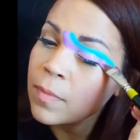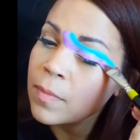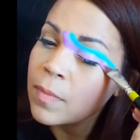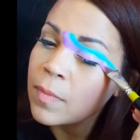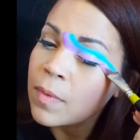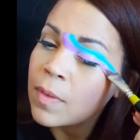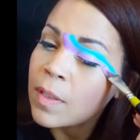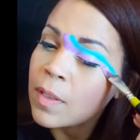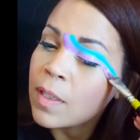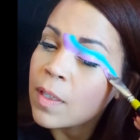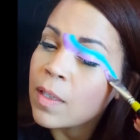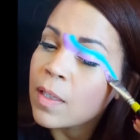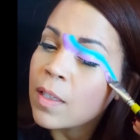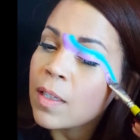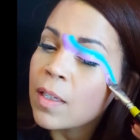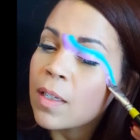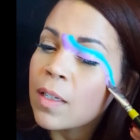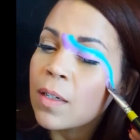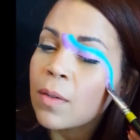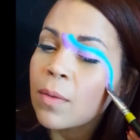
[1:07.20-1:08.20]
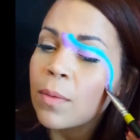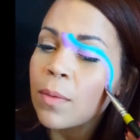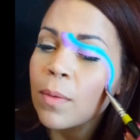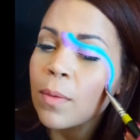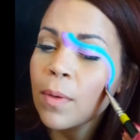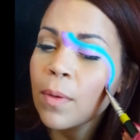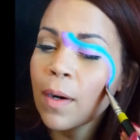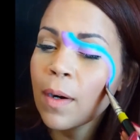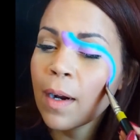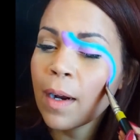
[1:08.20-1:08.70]
and then
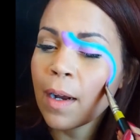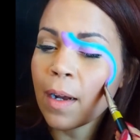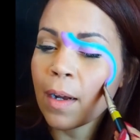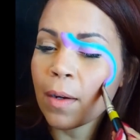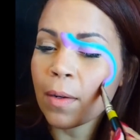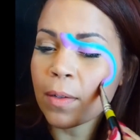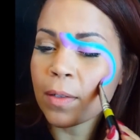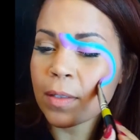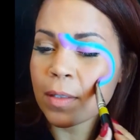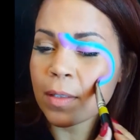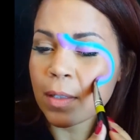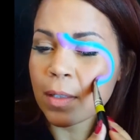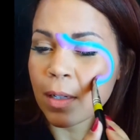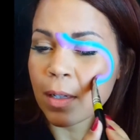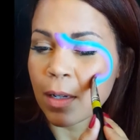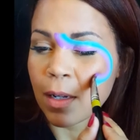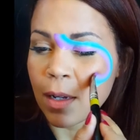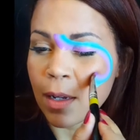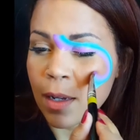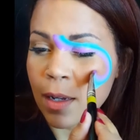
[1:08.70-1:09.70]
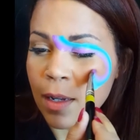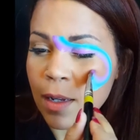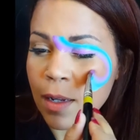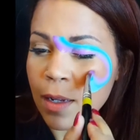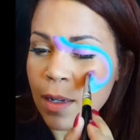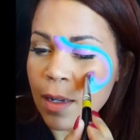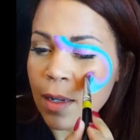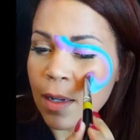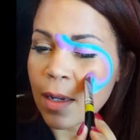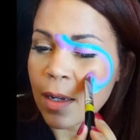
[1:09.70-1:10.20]
around
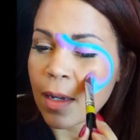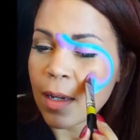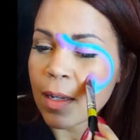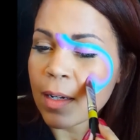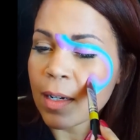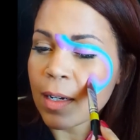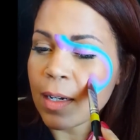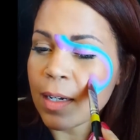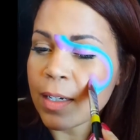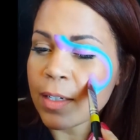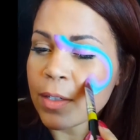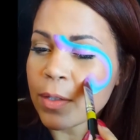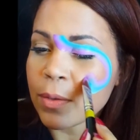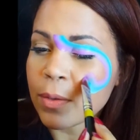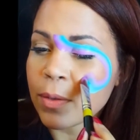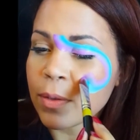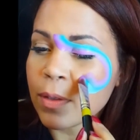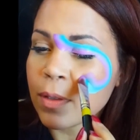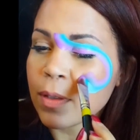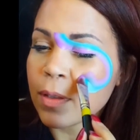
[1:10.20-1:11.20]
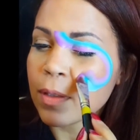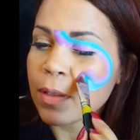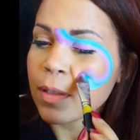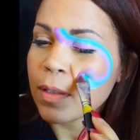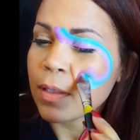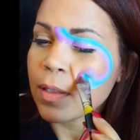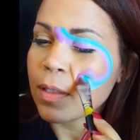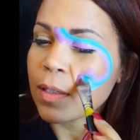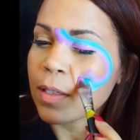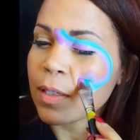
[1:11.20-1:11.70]
and a little
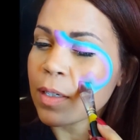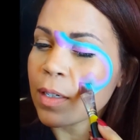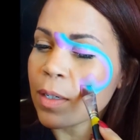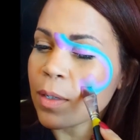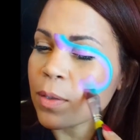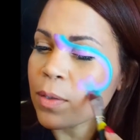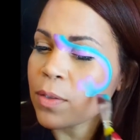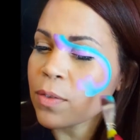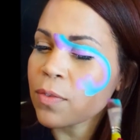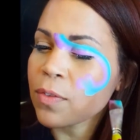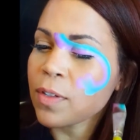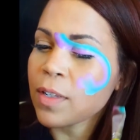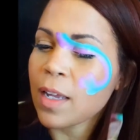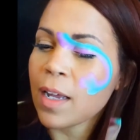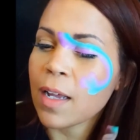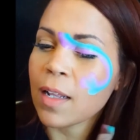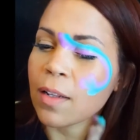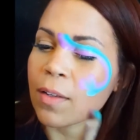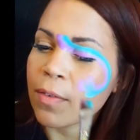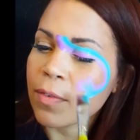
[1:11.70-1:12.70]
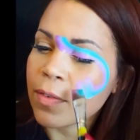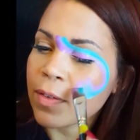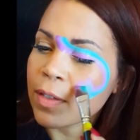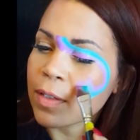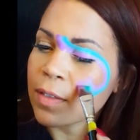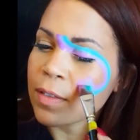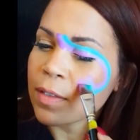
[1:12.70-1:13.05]
nose for the elephant.